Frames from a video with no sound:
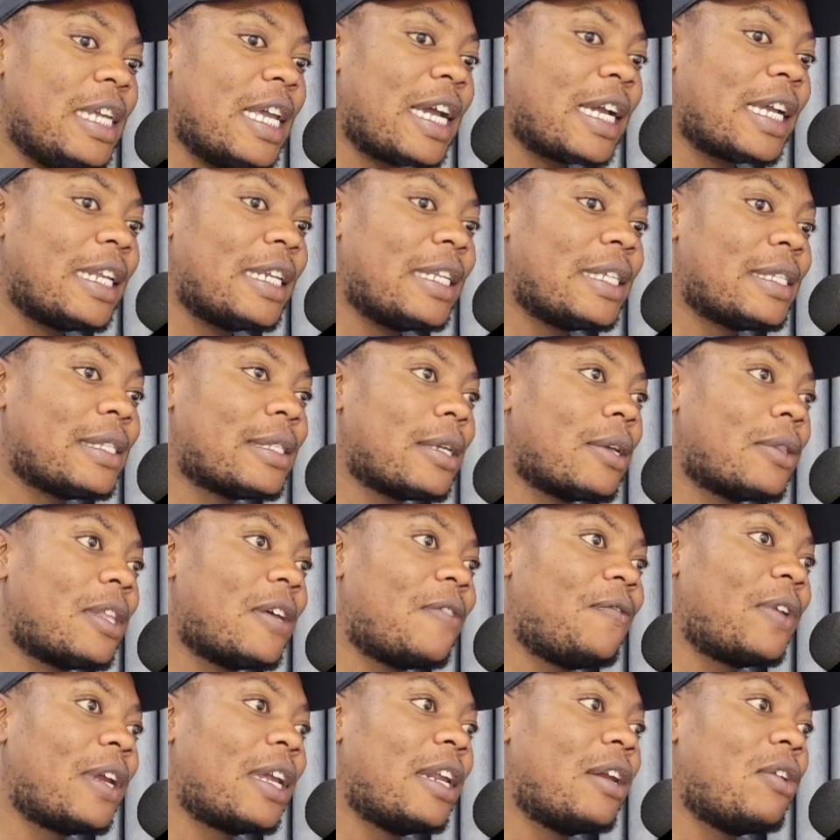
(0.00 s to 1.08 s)
against South
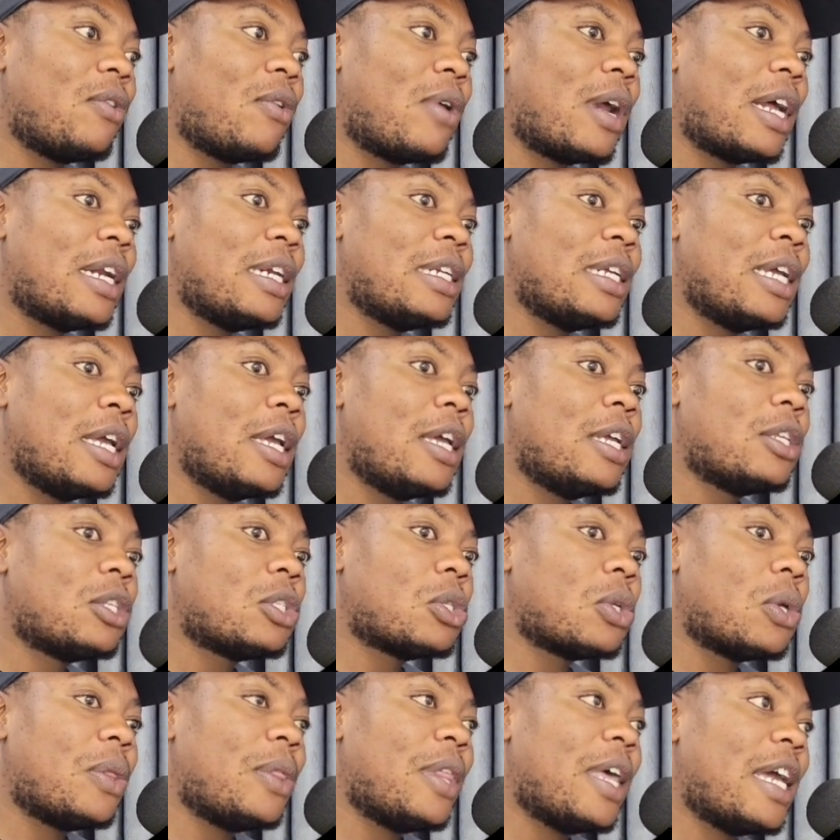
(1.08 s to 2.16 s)
African Rand
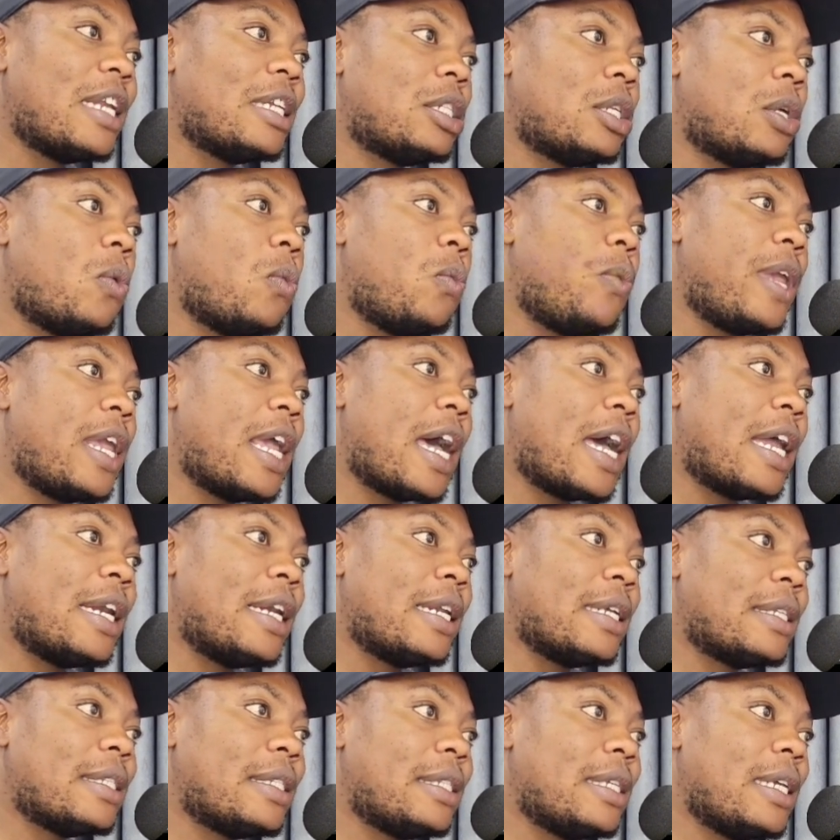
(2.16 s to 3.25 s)
so that we
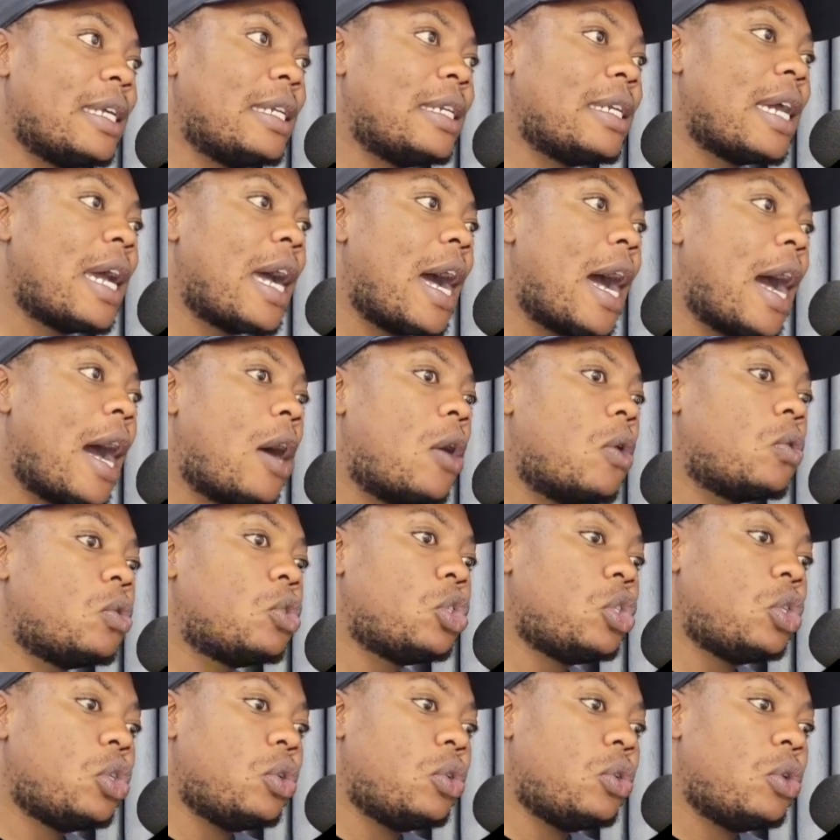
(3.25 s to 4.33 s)
understand how
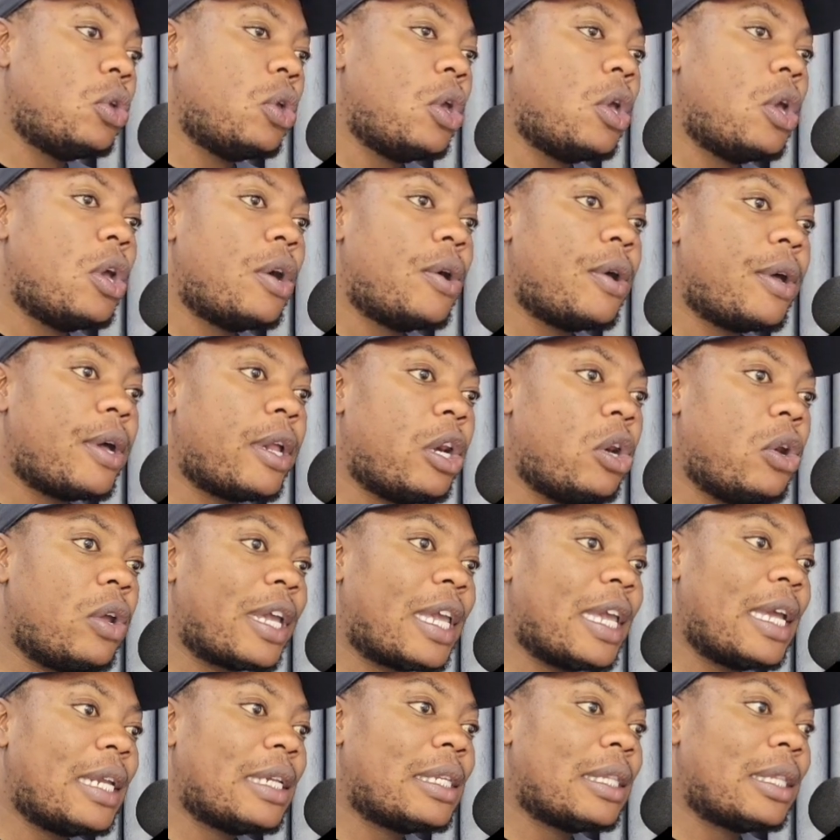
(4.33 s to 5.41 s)
to
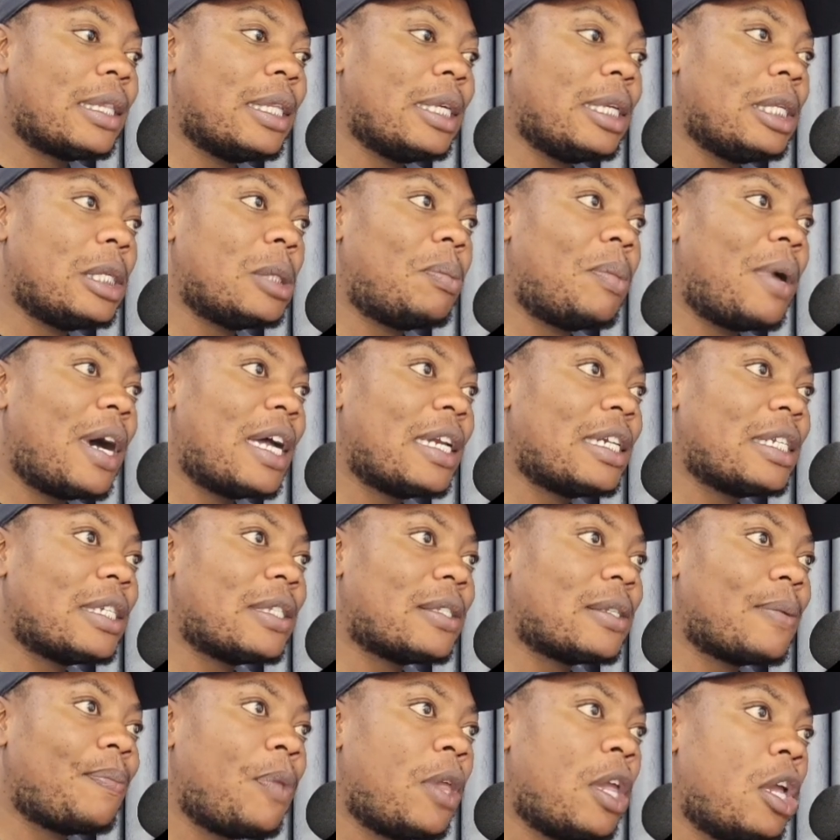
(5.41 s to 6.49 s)
locate these
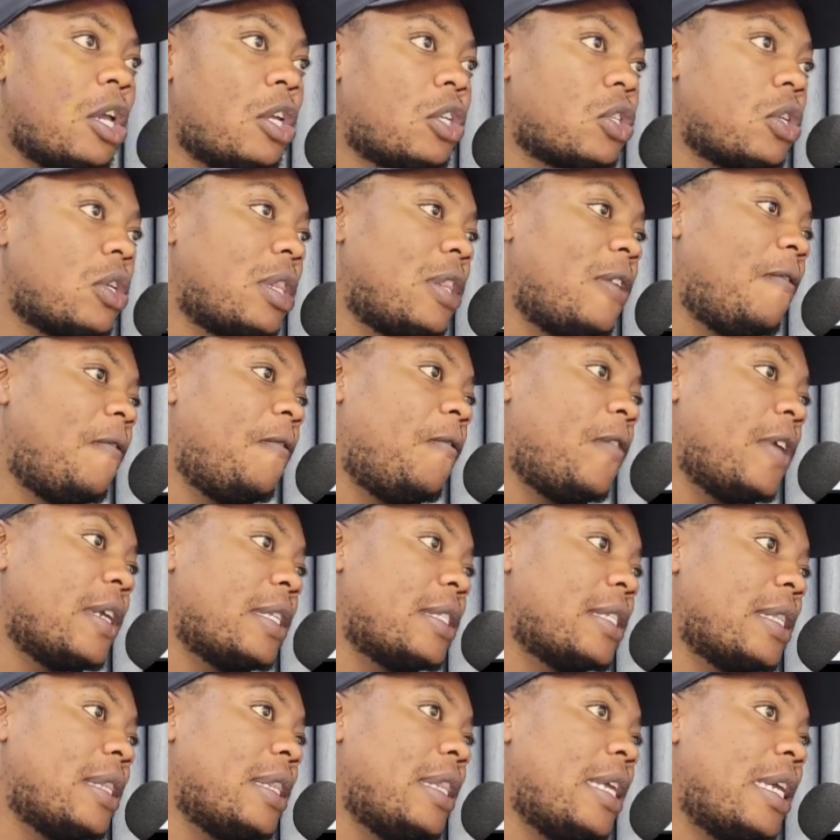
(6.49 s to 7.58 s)
patterns. So the
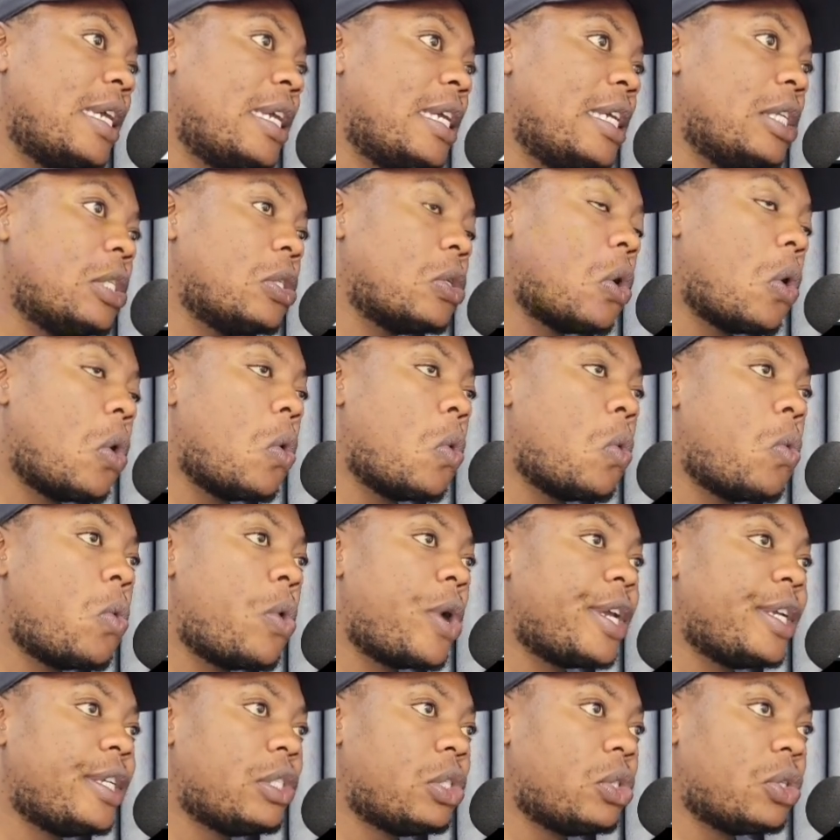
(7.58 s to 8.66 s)
first thing is
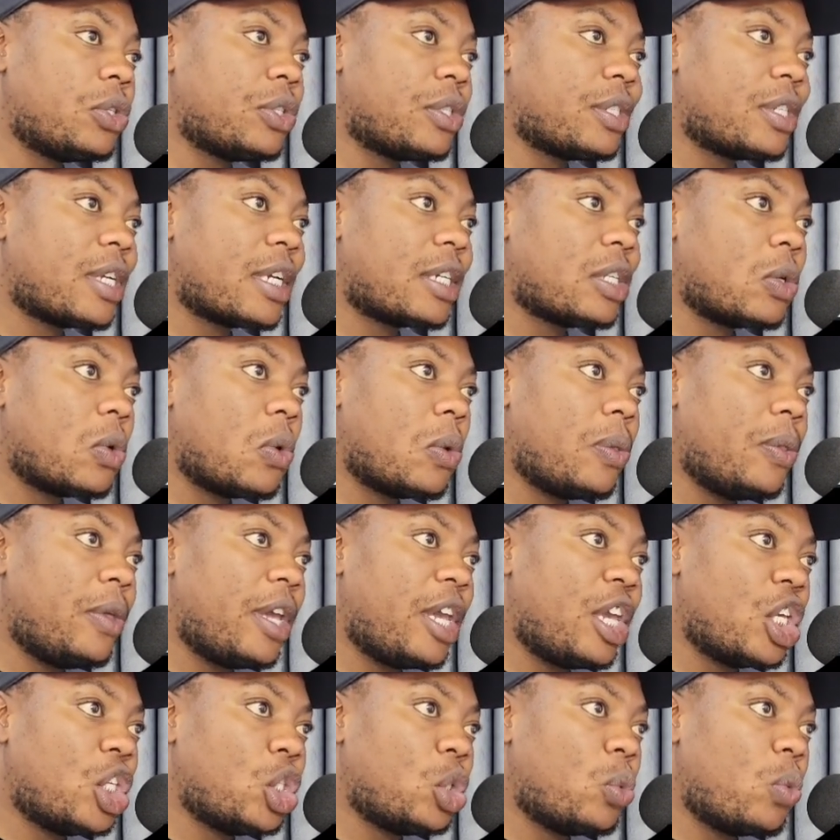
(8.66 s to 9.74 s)
always to start on the
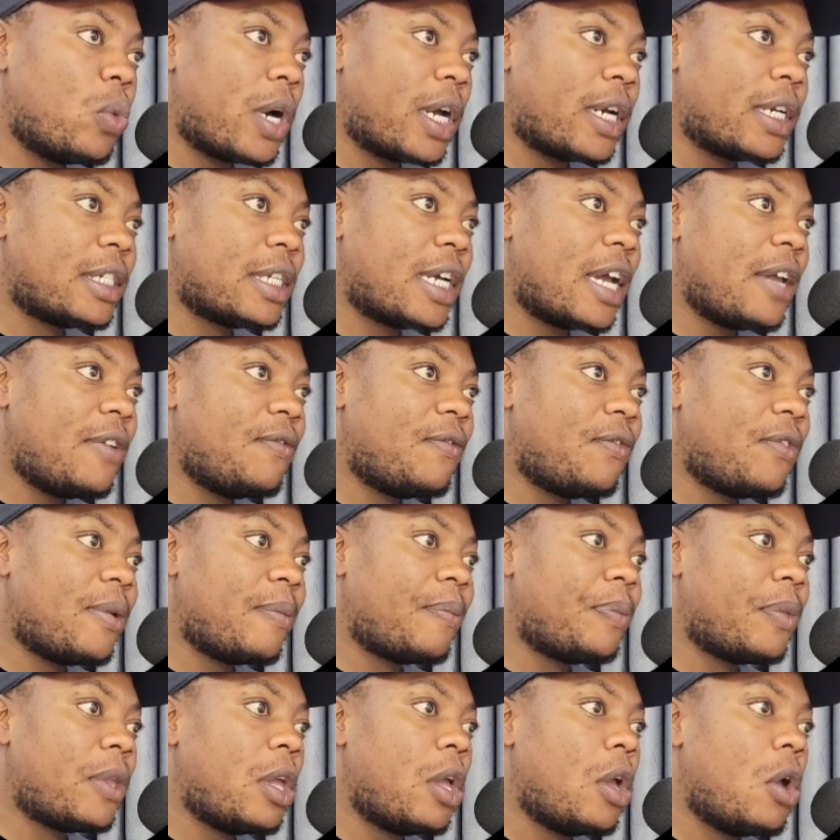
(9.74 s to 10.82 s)
H1 time frame.
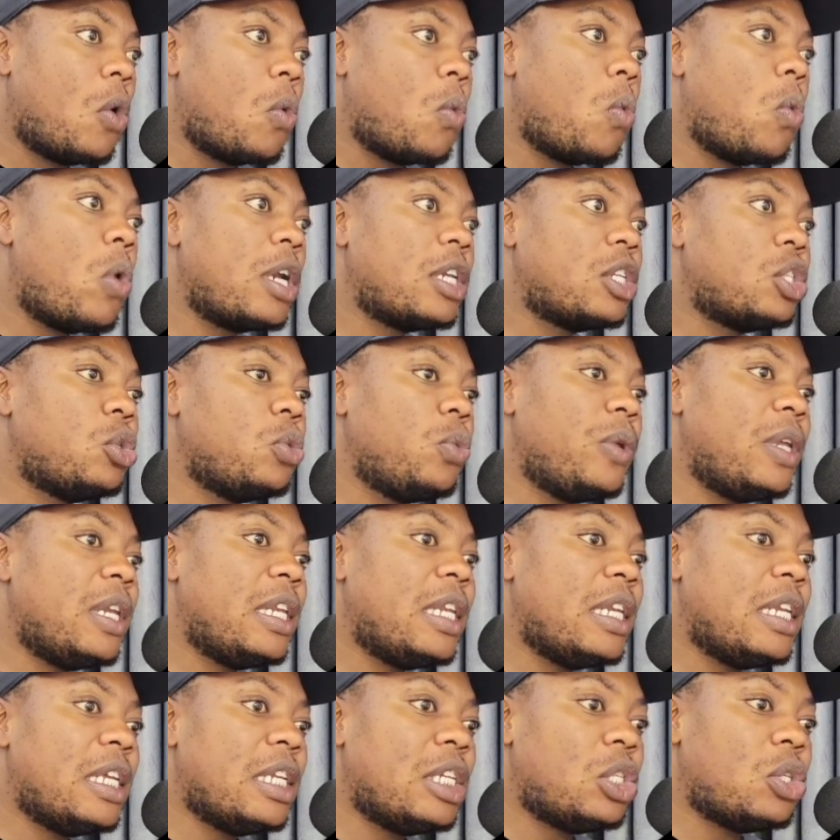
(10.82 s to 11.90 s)
What do we
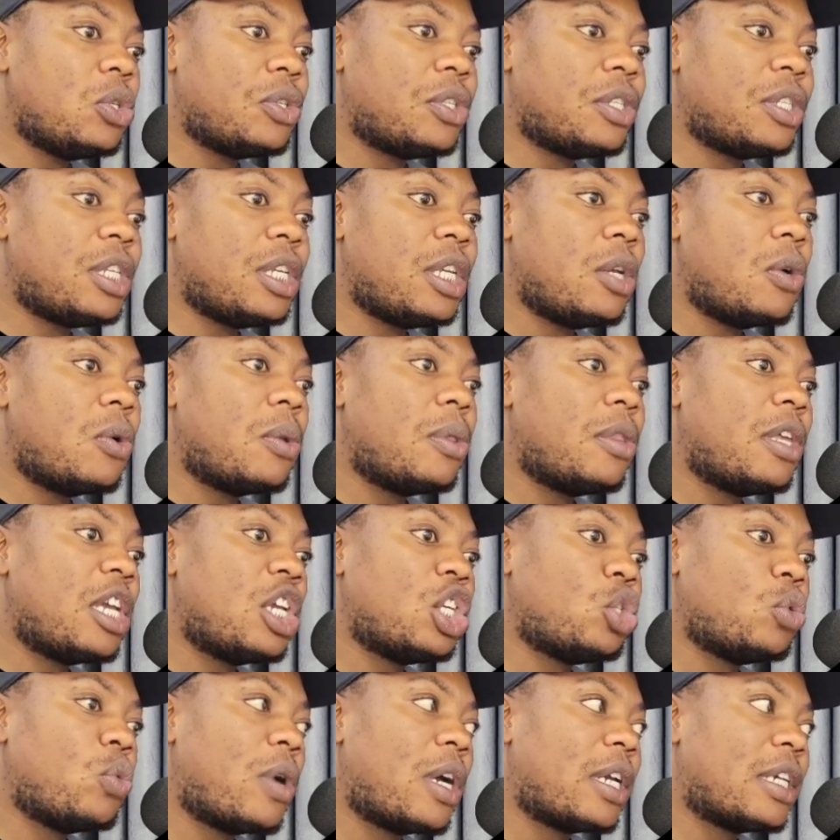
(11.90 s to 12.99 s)
need to see on the
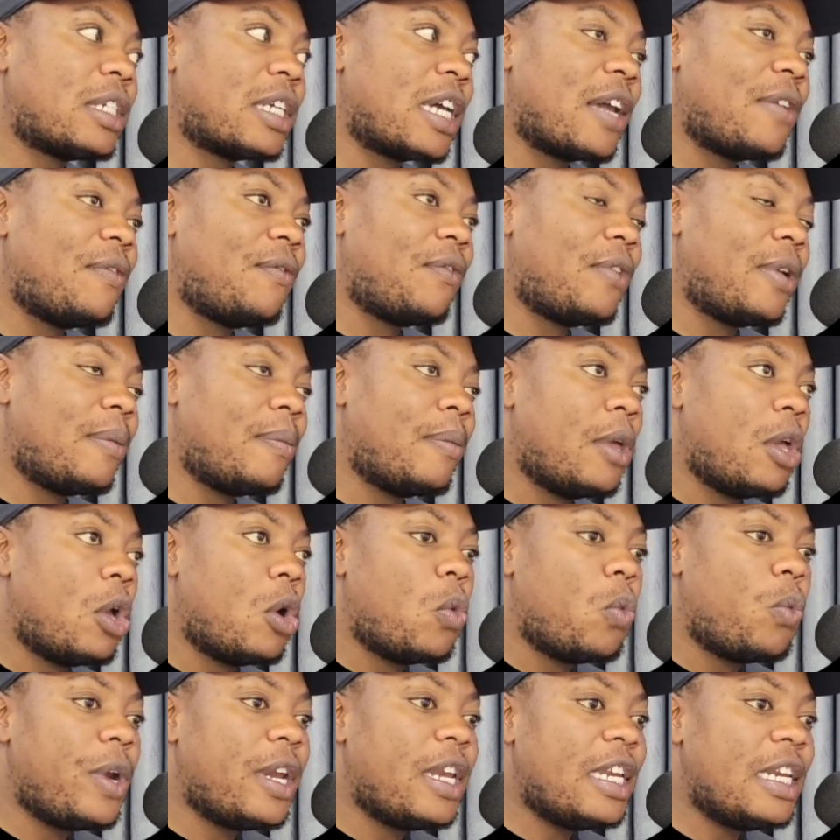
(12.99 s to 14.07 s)
H1 time frame?
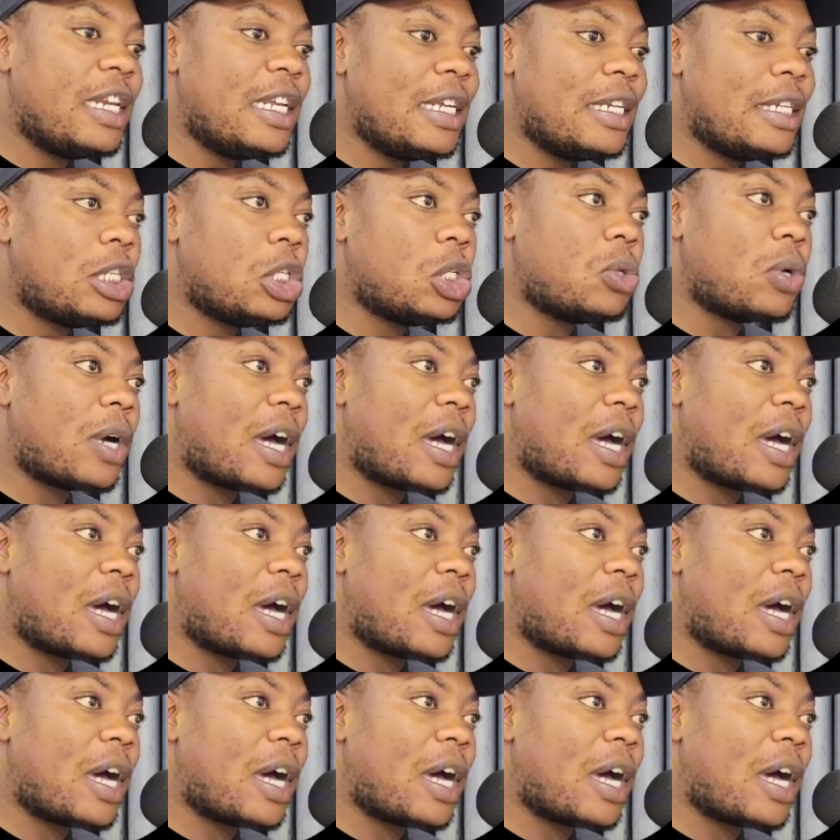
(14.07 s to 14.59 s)
We need to